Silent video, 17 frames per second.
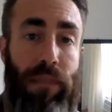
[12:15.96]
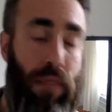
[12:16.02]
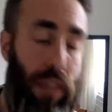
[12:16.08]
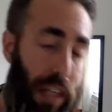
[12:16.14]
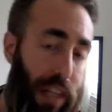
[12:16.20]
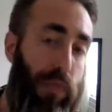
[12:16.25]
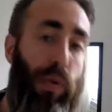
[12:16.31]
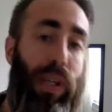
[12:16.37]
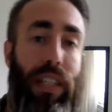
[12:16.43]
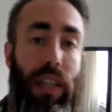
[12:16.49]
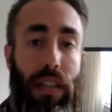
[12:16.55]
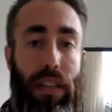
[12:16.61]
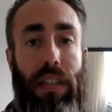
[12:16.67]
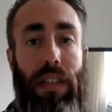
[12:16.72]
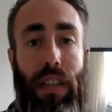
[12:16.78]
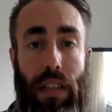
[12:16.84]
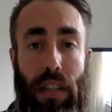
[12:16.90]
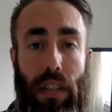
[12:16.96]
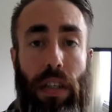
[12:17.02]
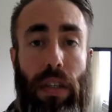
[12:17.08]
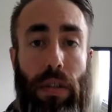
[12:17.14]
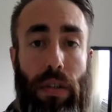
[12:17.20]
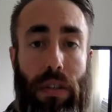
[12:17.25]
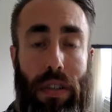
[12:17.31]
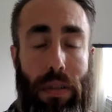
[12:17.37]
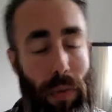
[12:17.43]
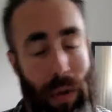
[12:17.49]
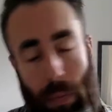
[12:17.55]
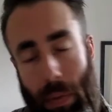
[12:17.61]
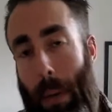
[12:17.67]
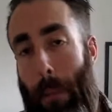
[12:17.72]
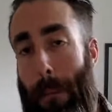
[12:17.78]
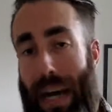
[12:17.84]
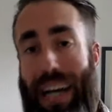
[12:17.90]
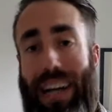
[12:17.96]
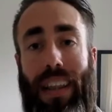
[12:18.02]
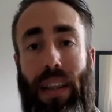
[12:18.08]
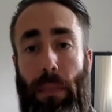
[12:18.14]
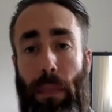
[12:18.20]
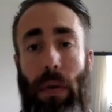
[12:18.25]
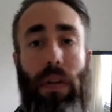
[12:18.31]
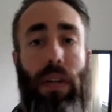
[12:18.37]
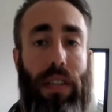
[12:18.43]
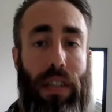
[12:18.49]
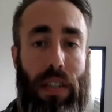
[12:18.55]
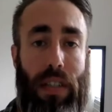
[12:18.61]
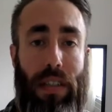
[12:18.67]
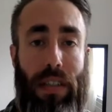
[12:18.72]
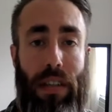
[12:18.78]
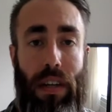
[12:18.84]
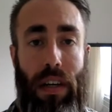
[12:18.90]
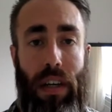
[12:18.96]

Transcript: And if we turn to the news and we bring back the politics,